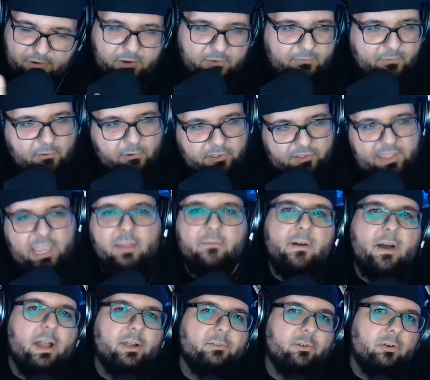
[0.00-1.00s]
first day of
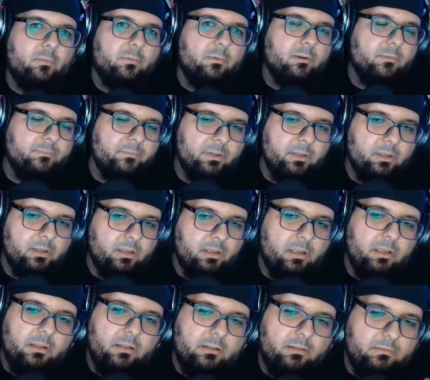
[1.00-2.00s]
October,
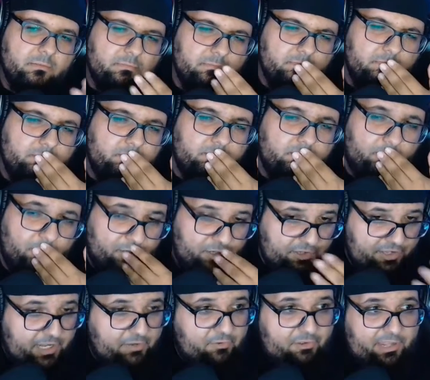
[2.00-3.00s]
which
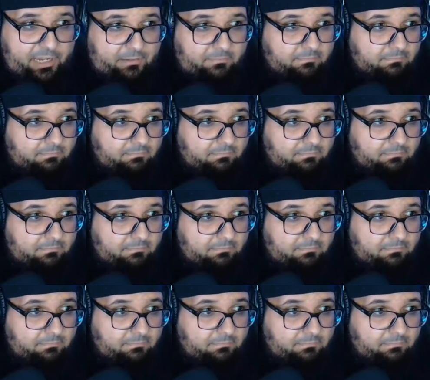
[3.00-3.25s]
is interesting.